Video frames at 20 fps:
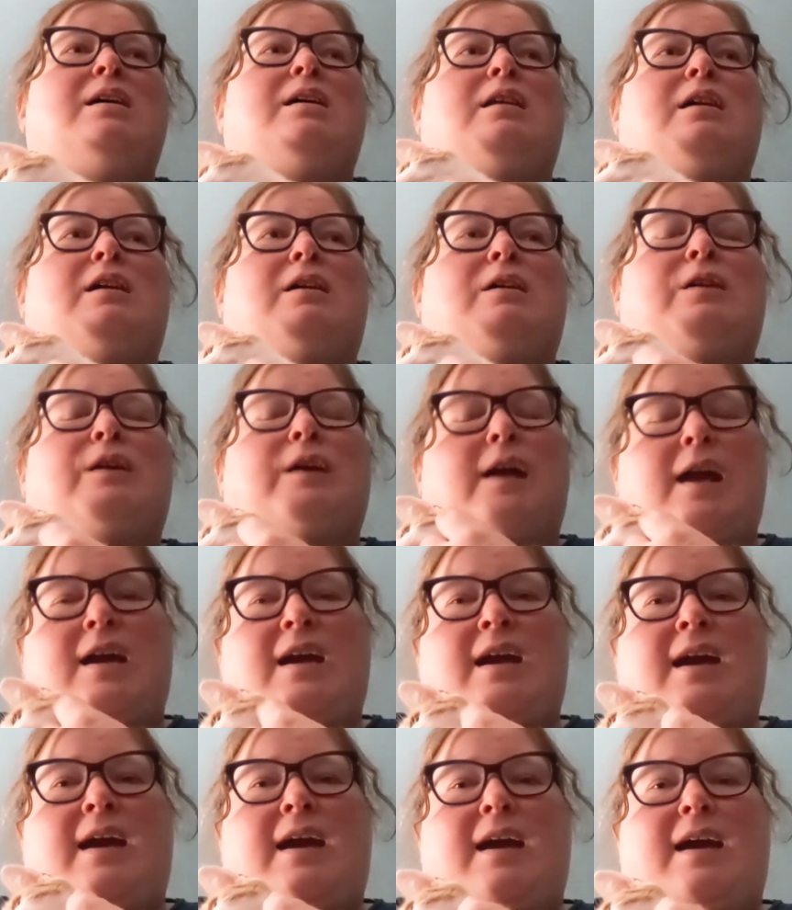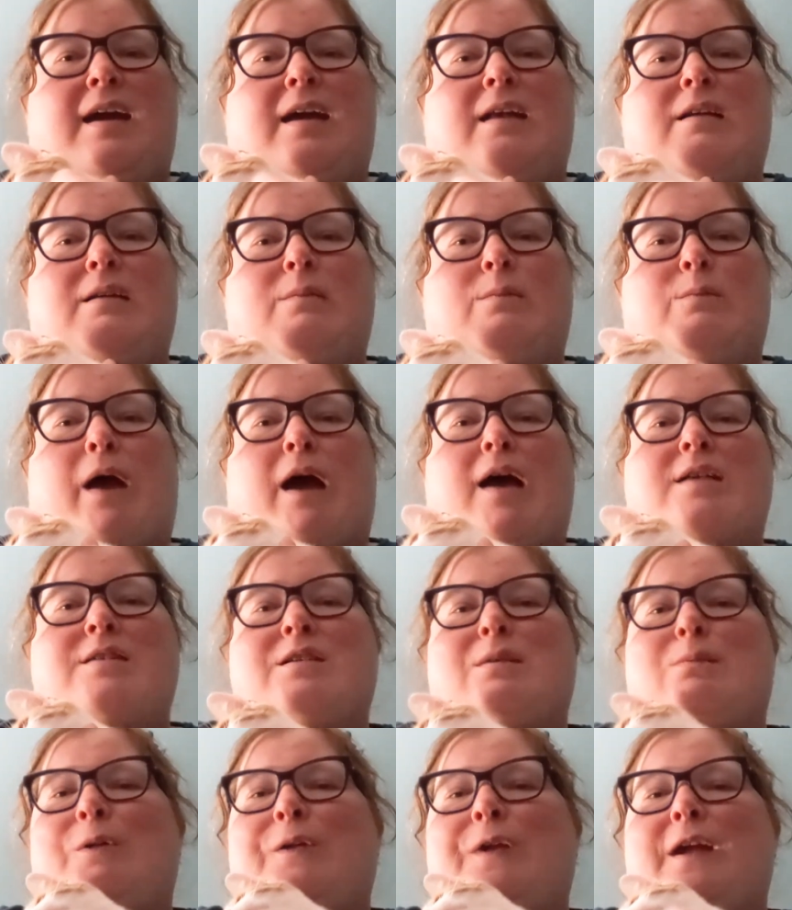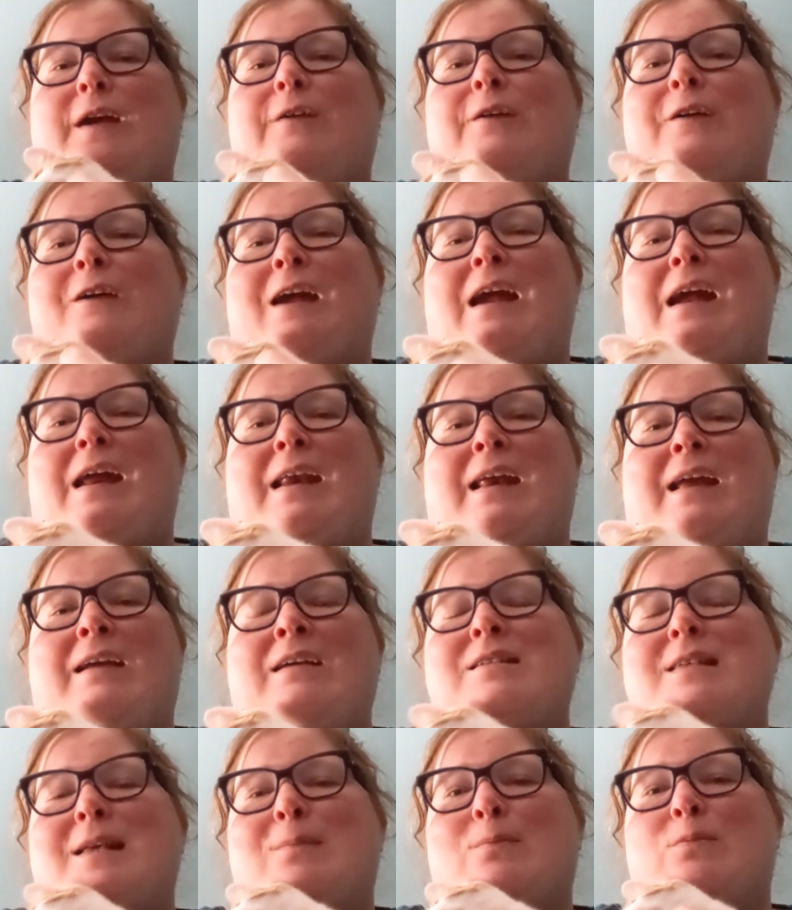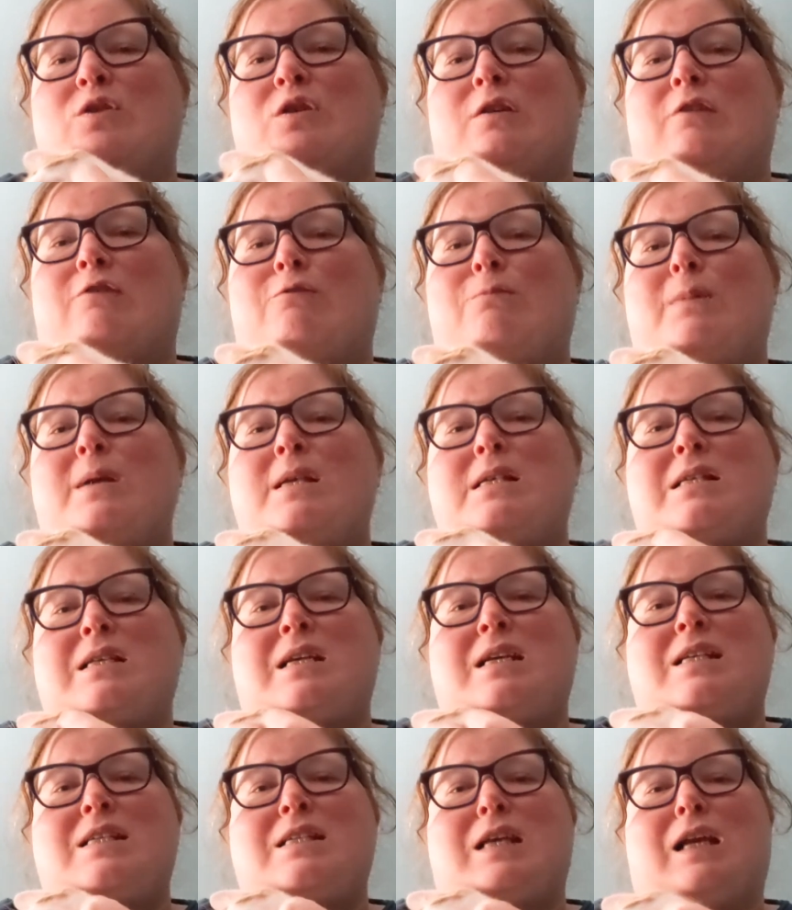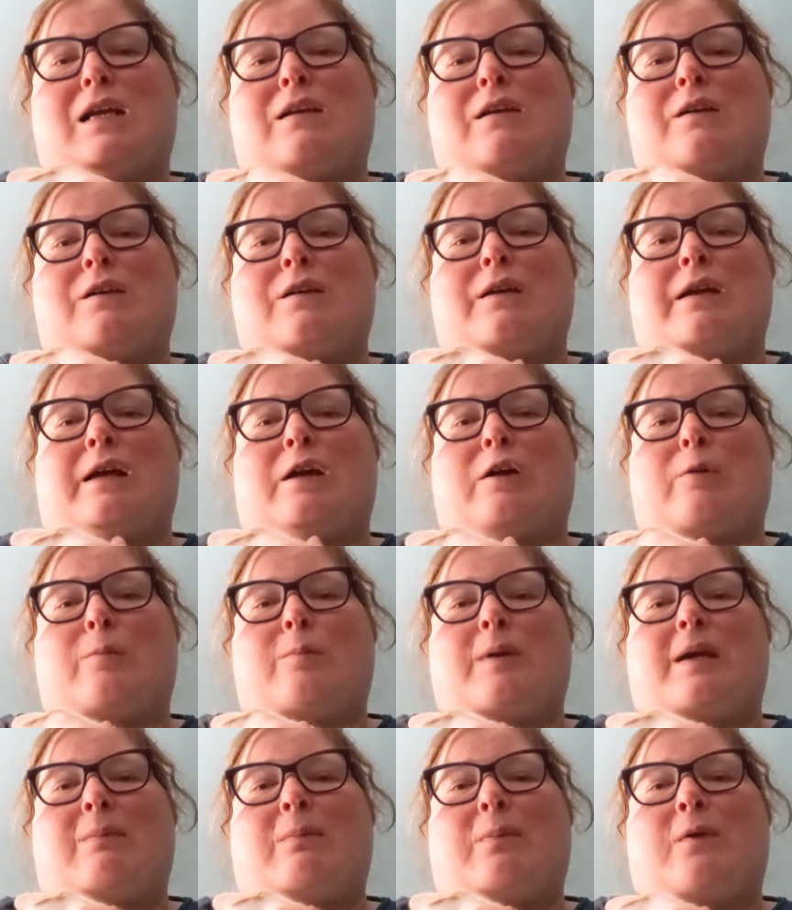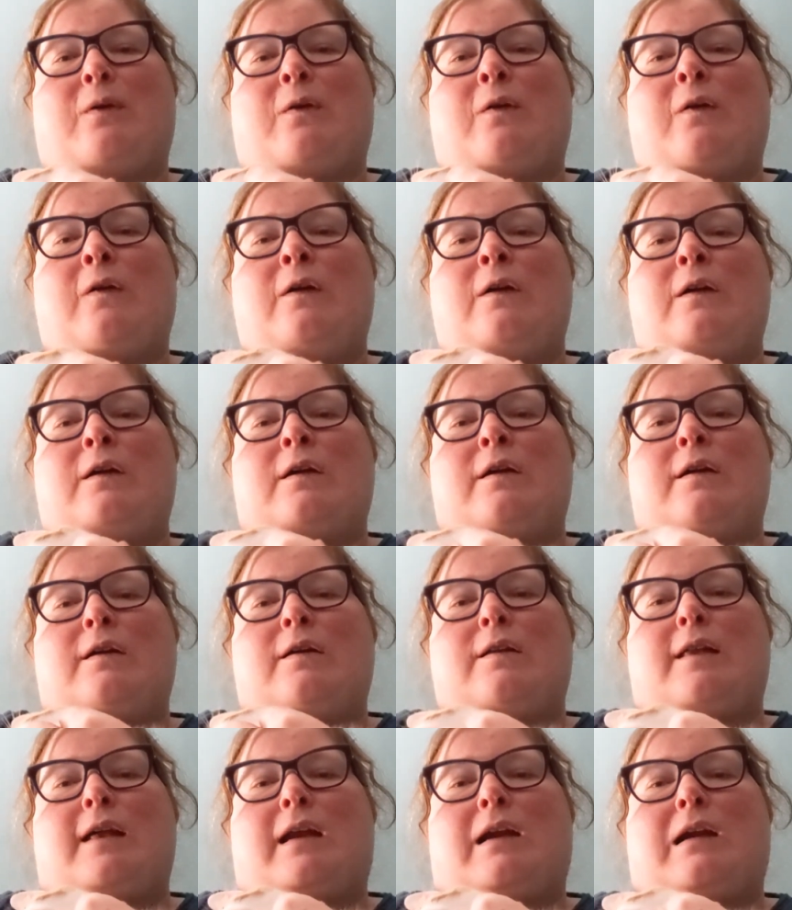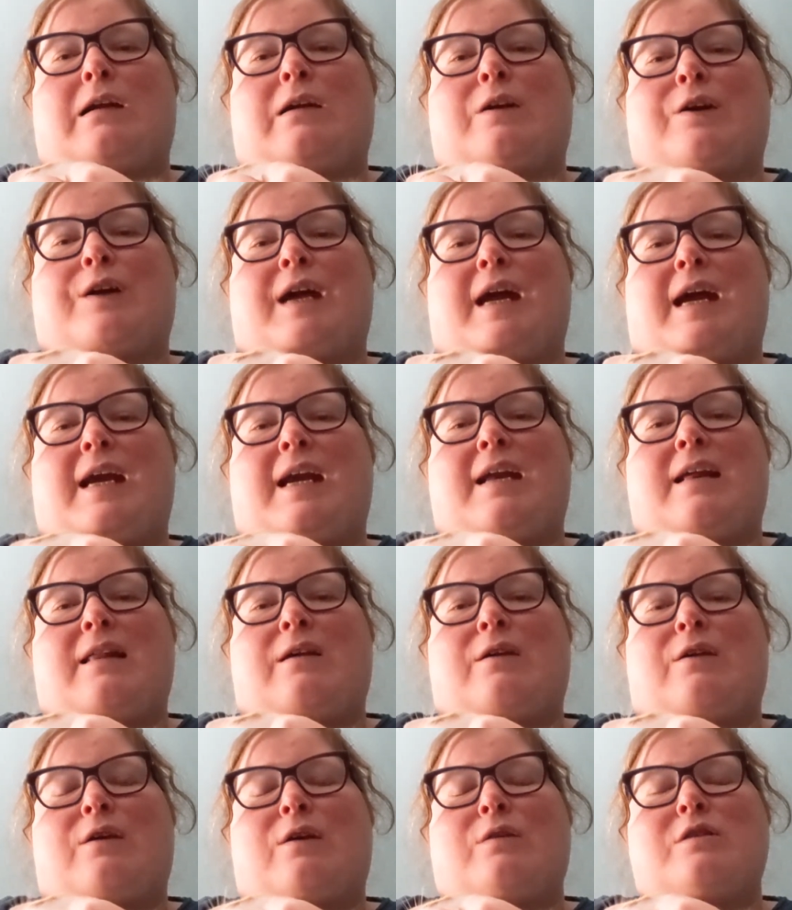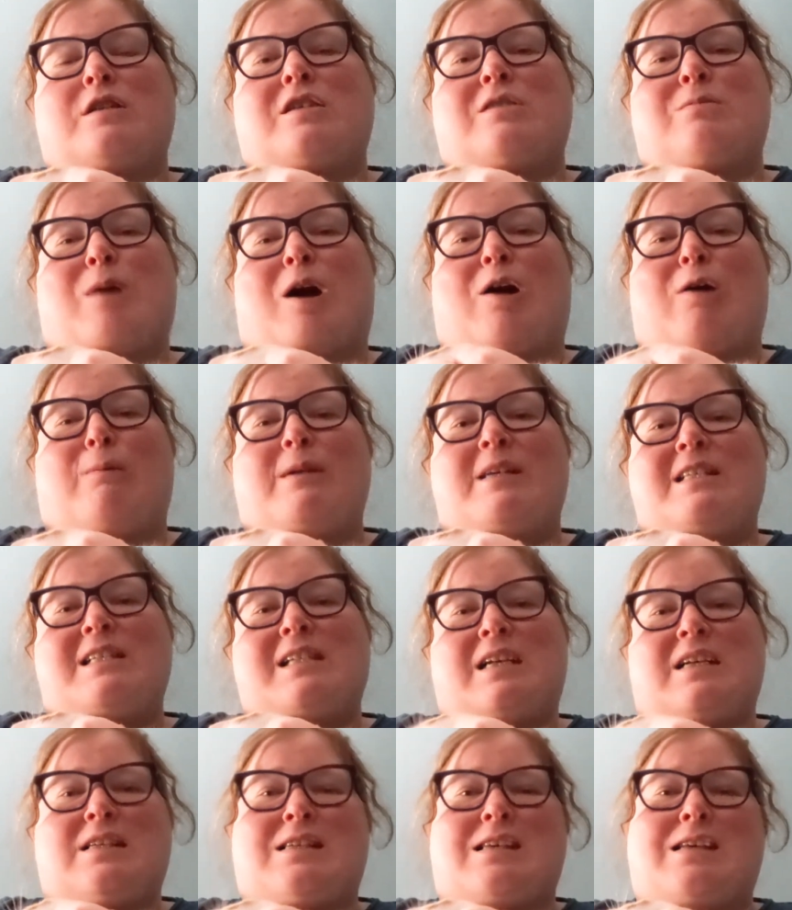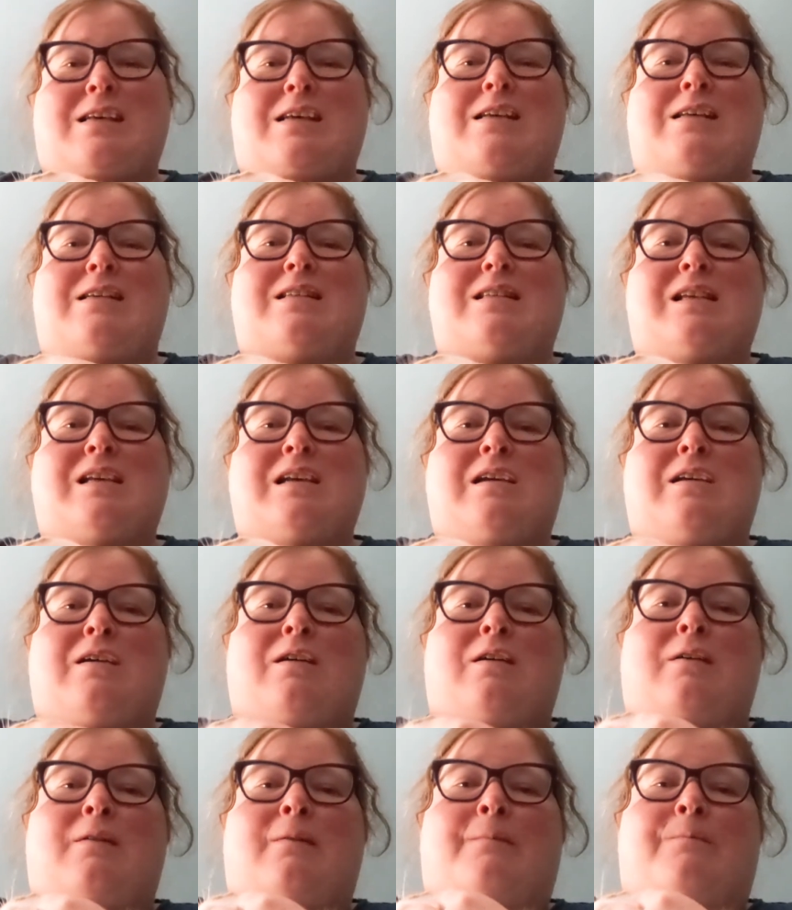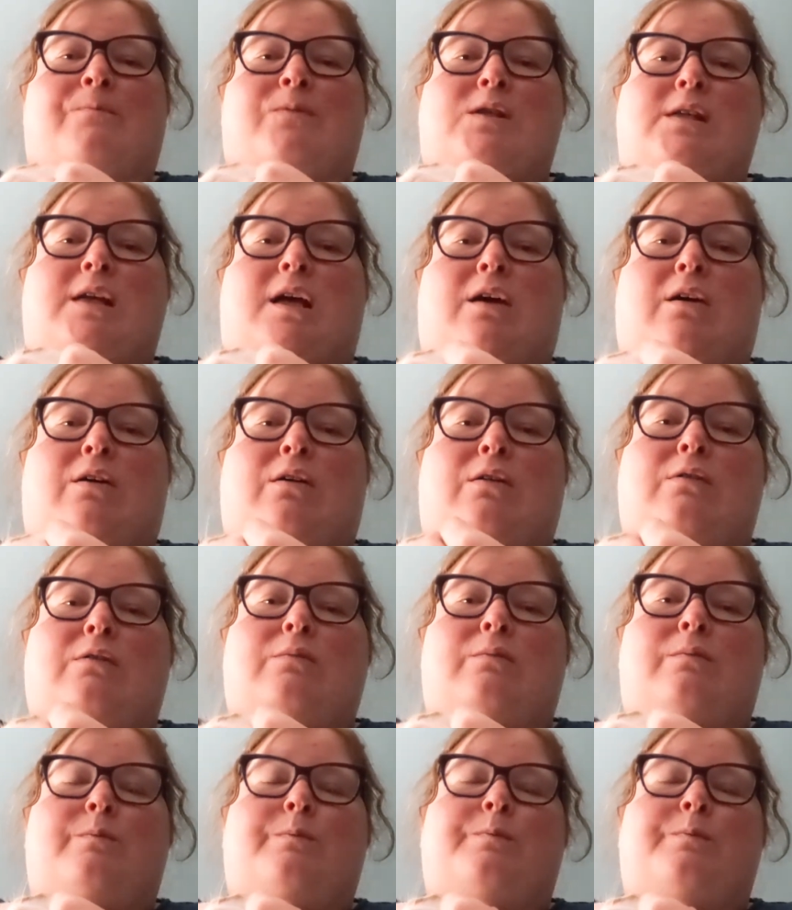They're looking at possibly creating some sort of business center to help people that are creating their own small businesses. So